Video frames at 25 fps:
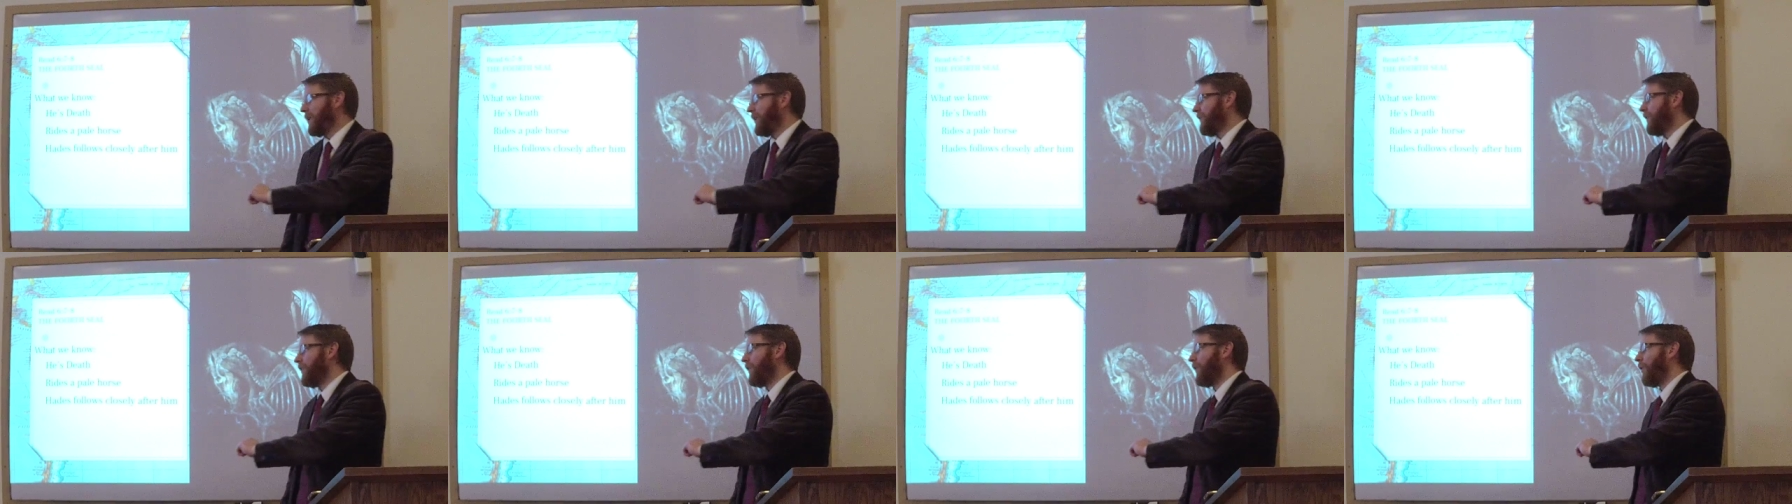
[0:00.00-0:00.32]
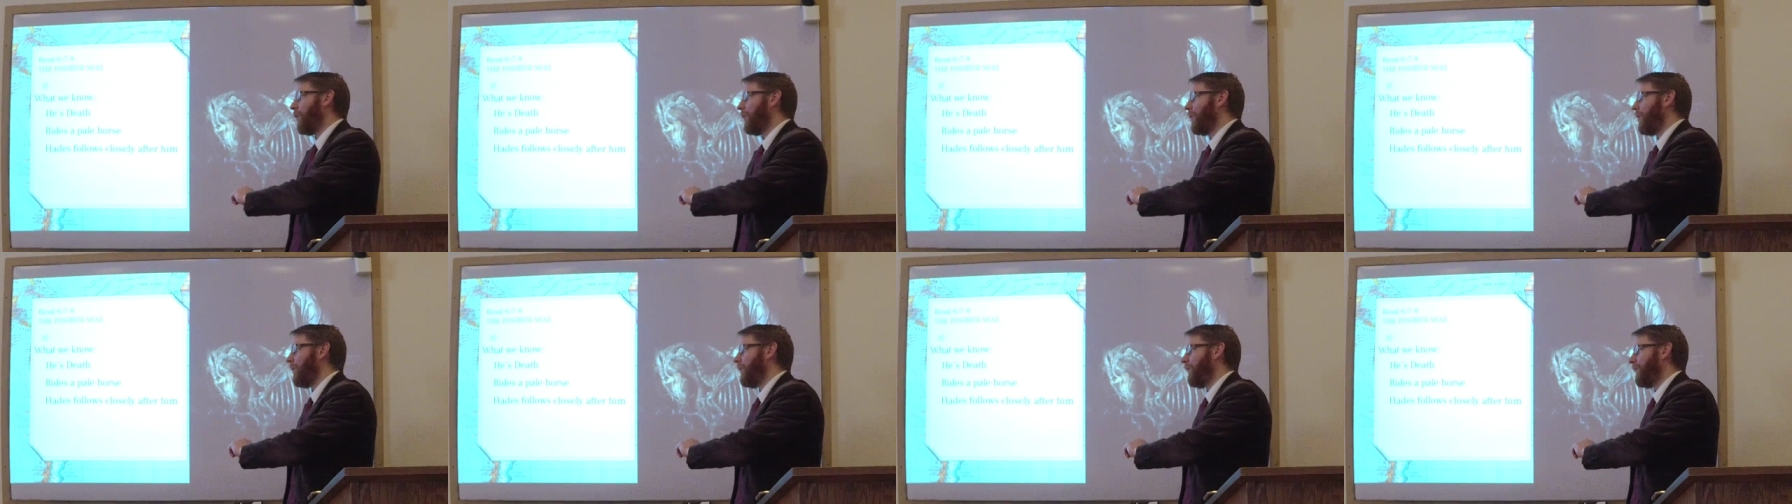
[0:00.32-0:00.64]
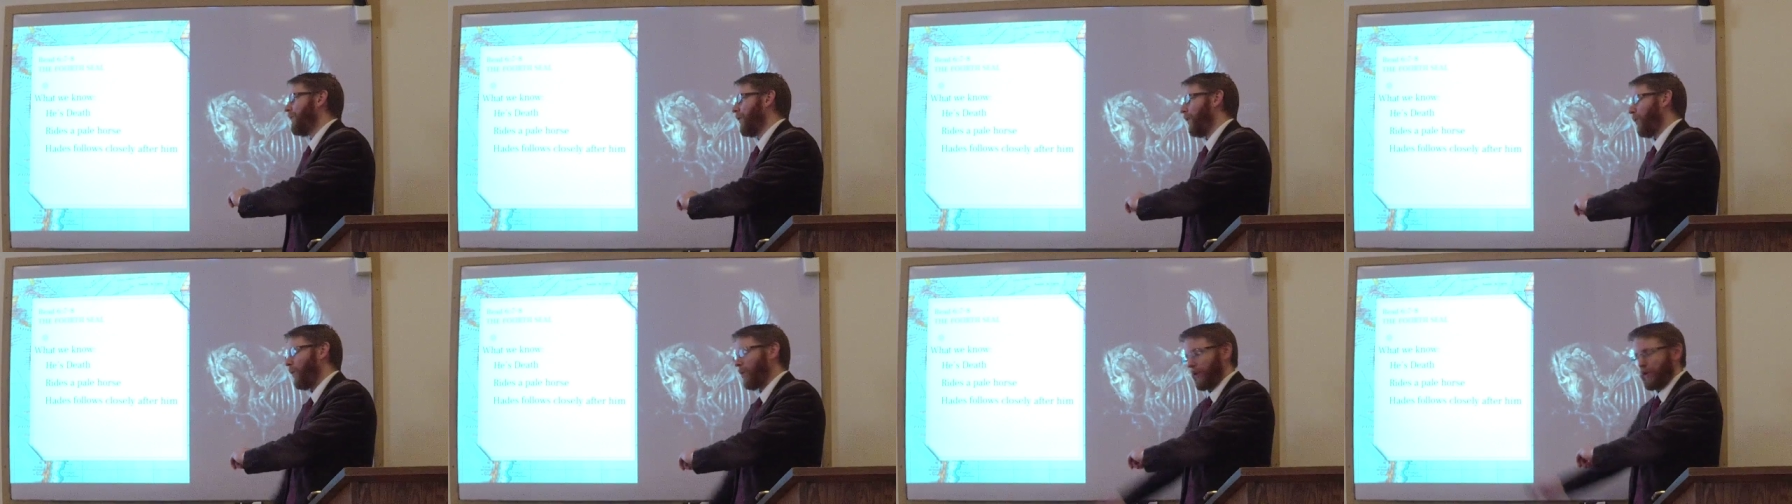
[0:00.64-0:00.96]
The,
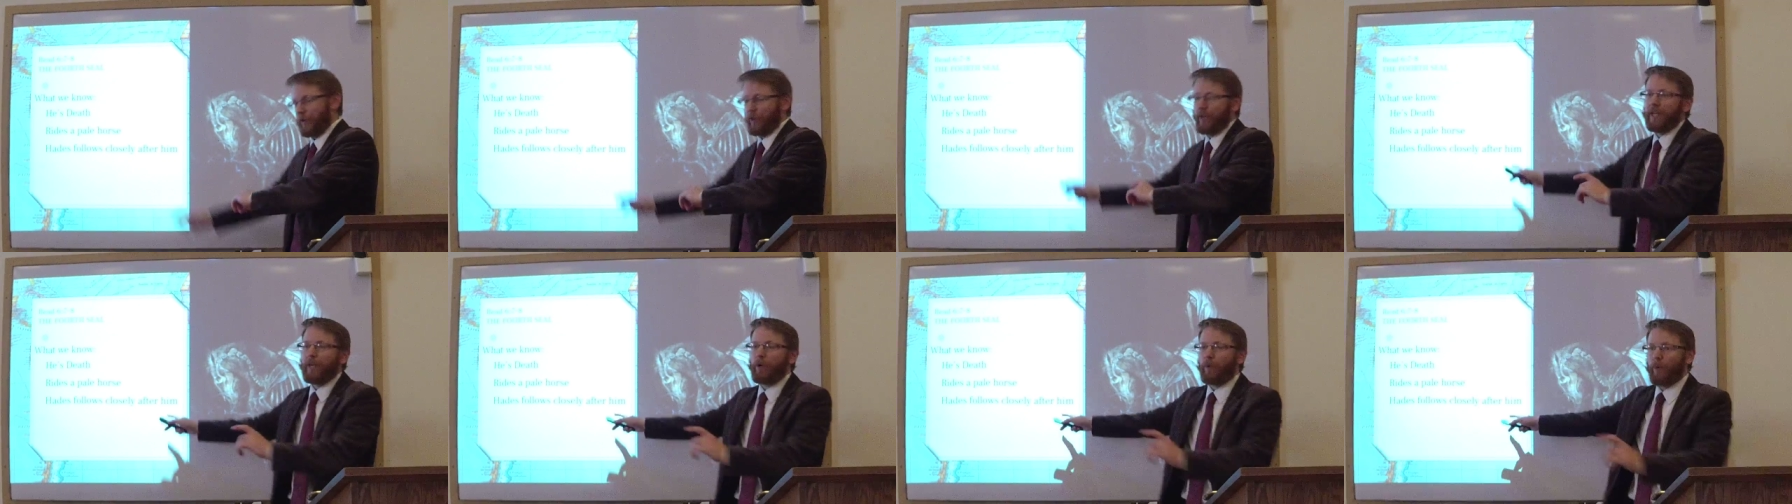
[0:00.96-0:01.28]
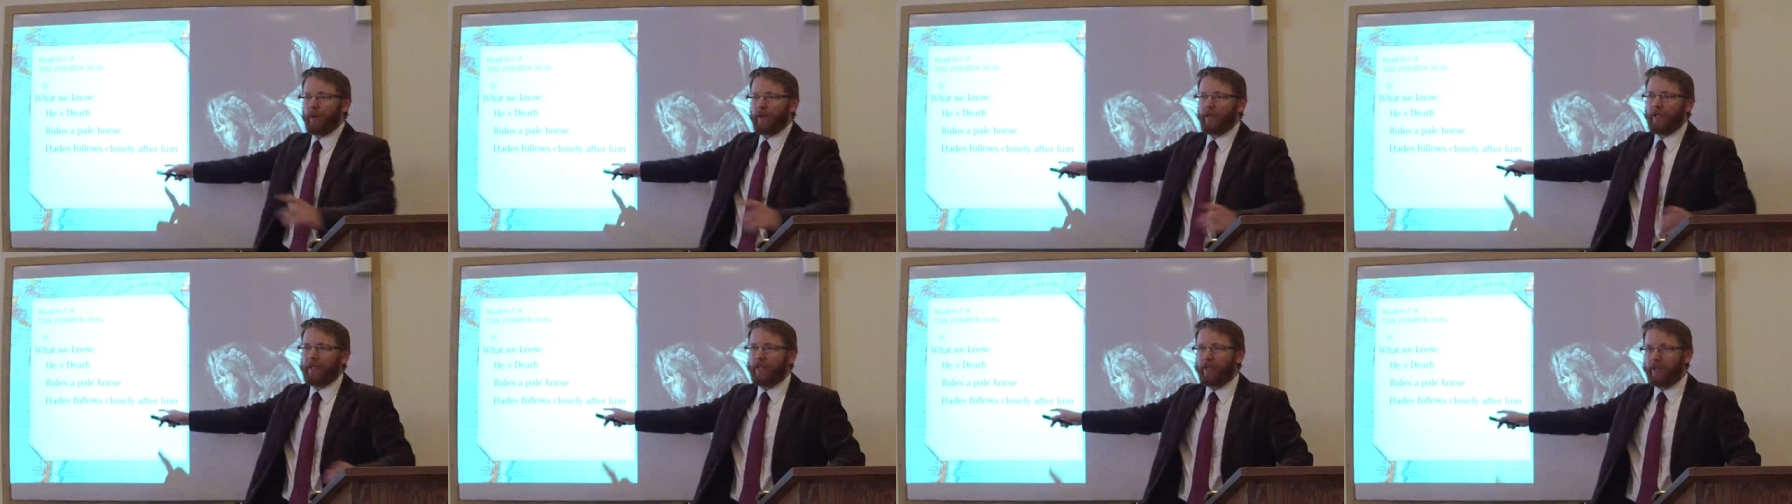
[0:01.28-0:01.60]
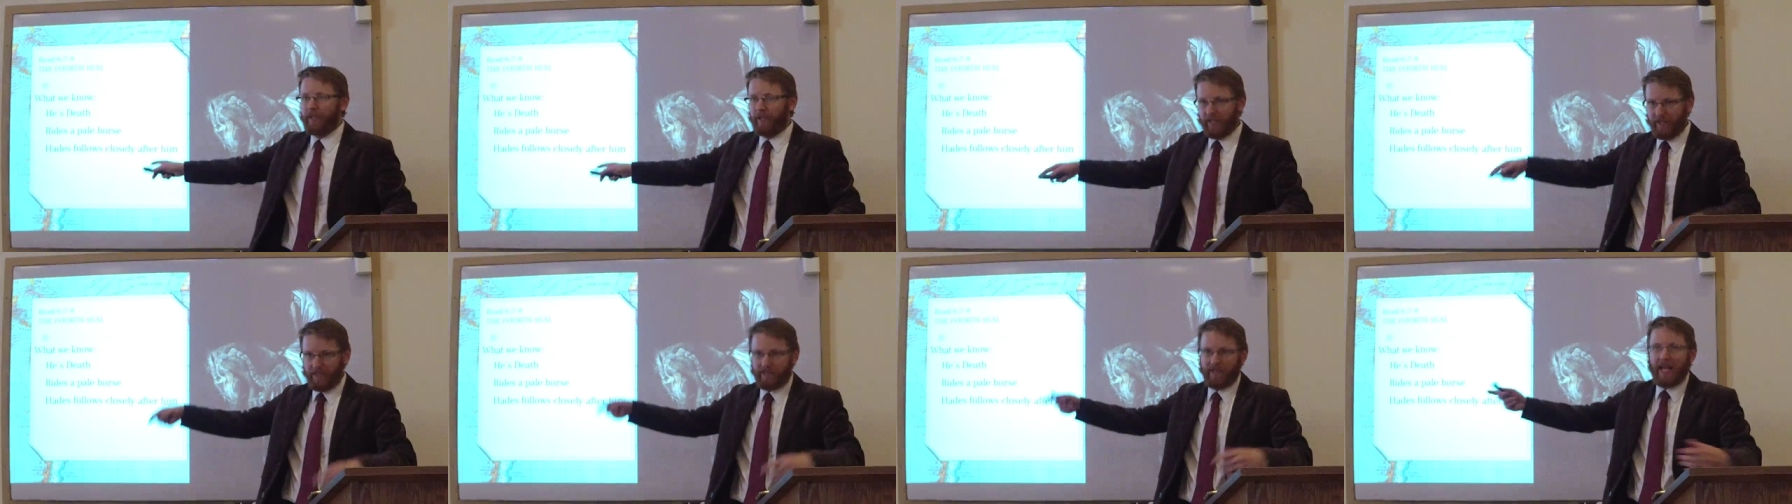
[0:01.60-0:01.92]
the Greek word
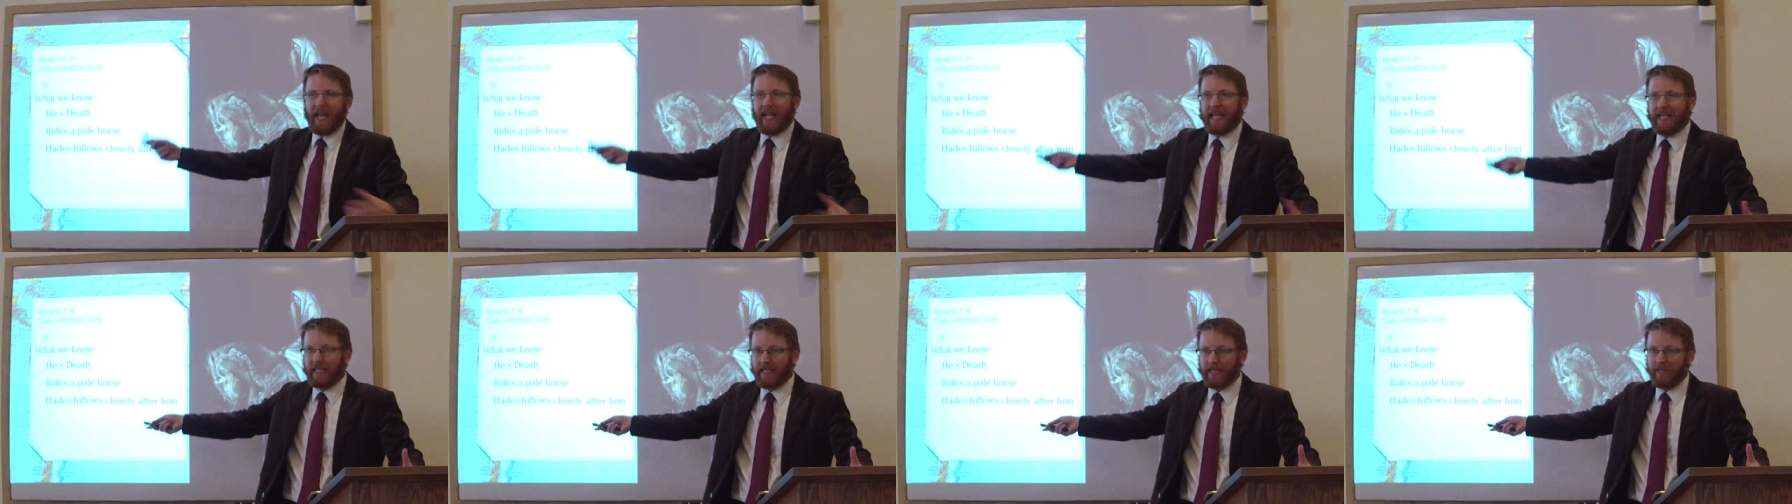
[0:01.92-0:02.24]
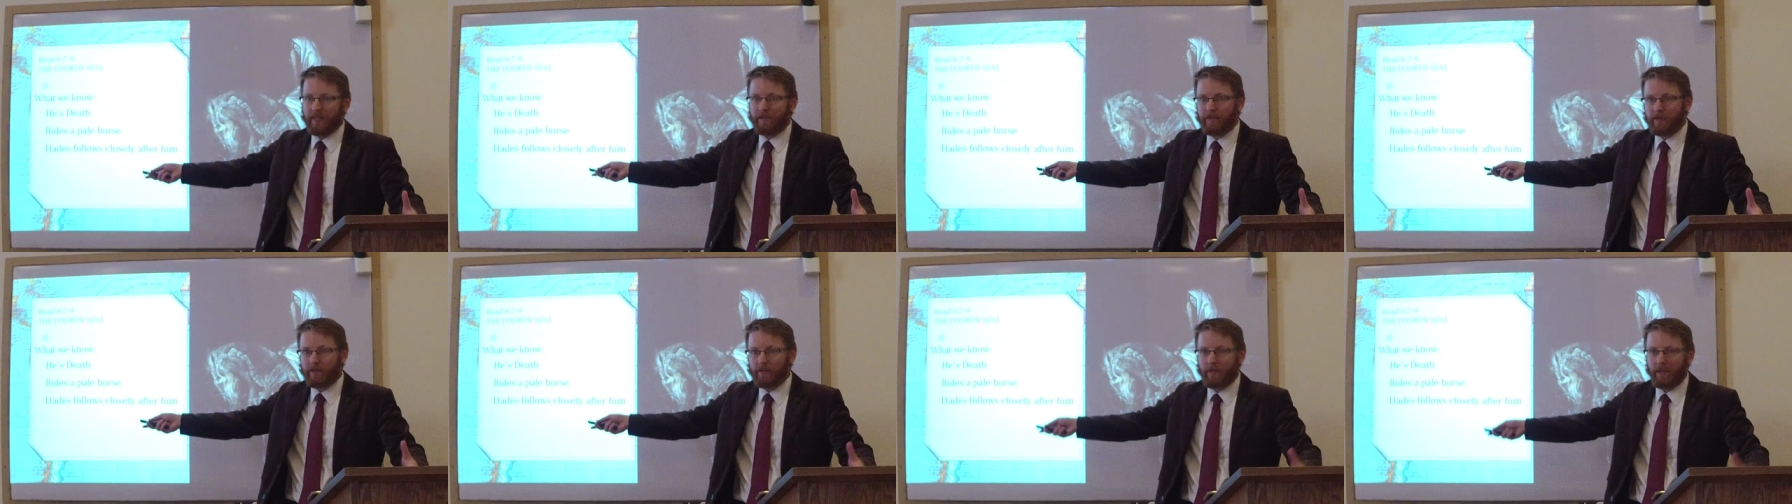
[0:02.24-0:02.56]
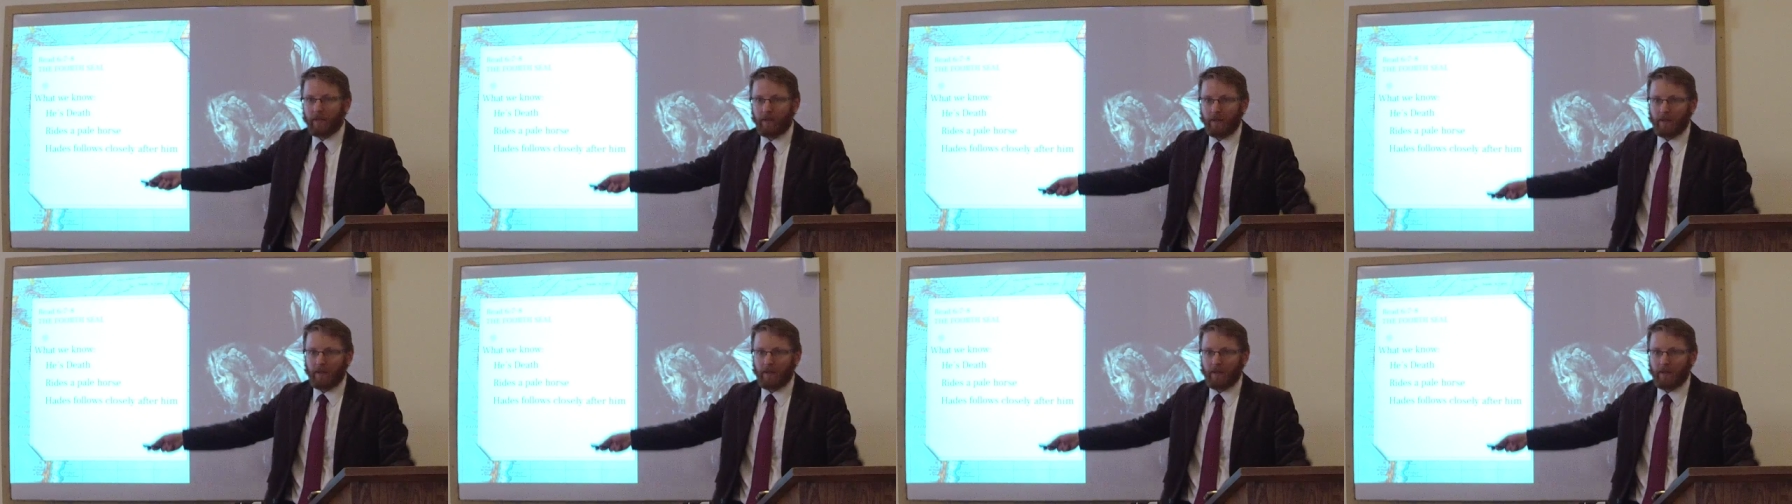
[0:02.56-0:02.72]
here is Hades,